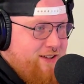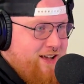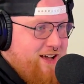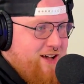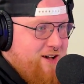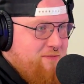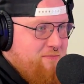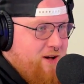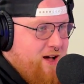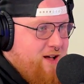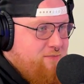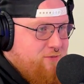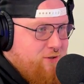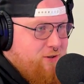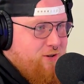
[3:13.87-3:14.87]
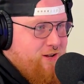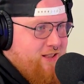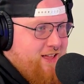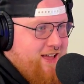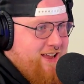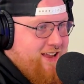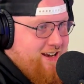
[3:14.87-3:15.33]
uh, moms look
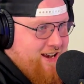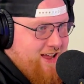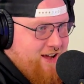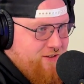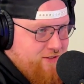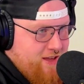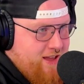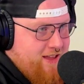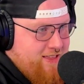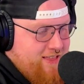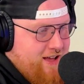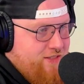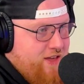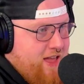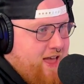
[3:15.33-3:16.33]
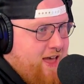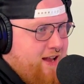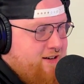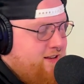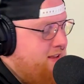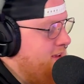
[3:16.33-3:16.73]
like and mm. how hmm. they how they act.